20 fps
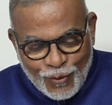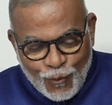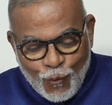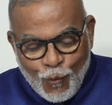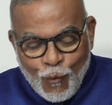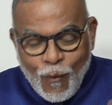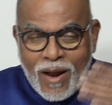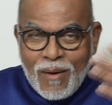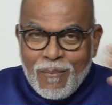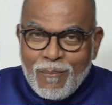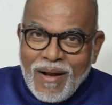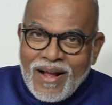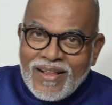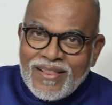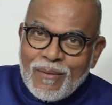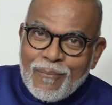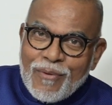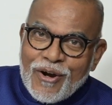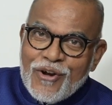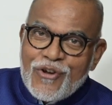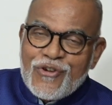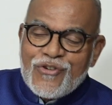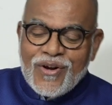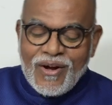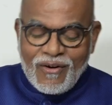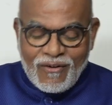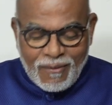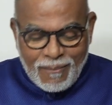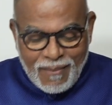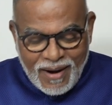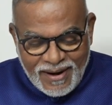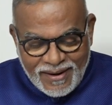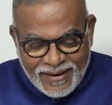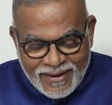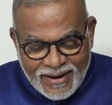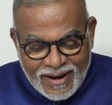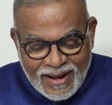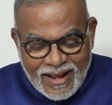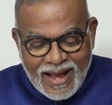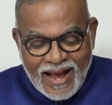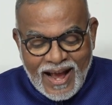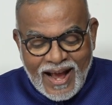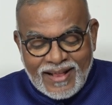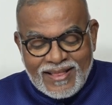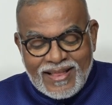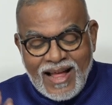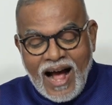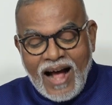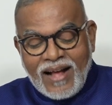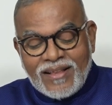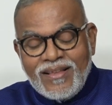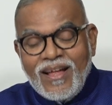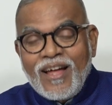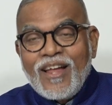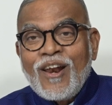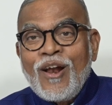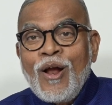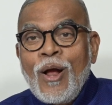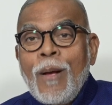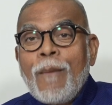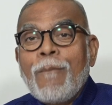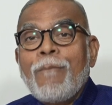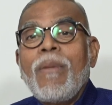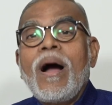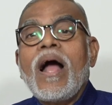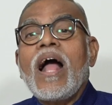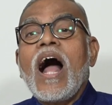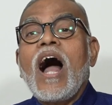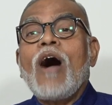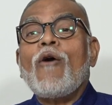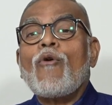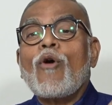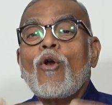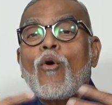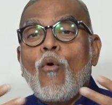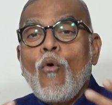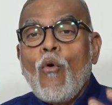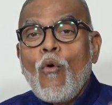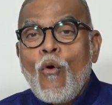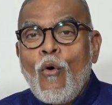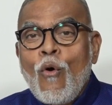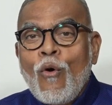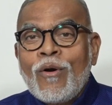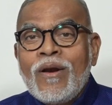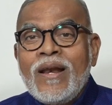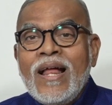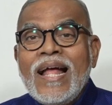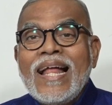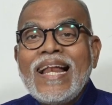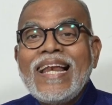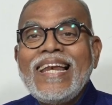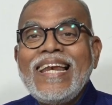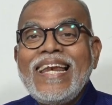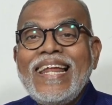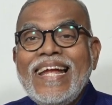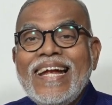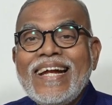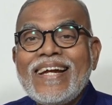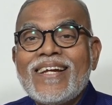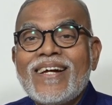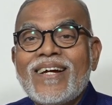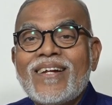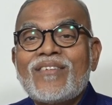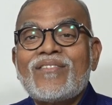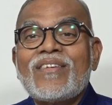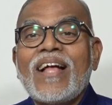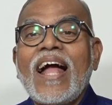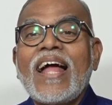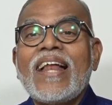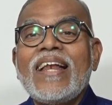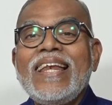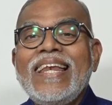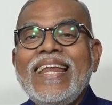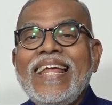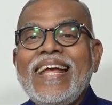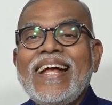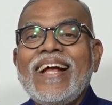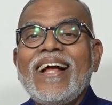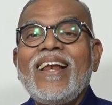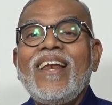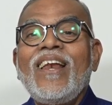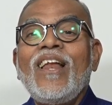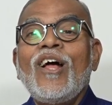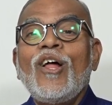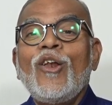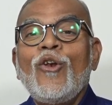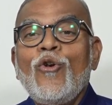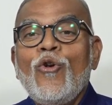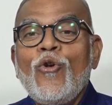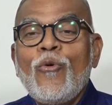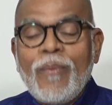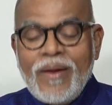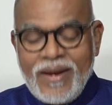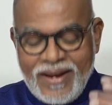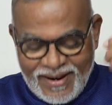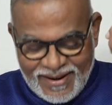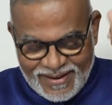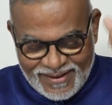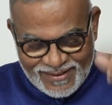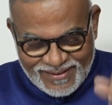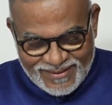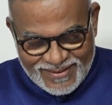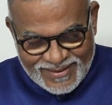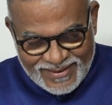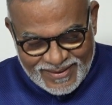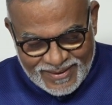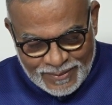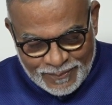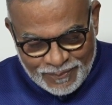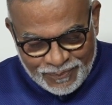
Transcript: one by the British government and the other by our own leaders and legal luminaries.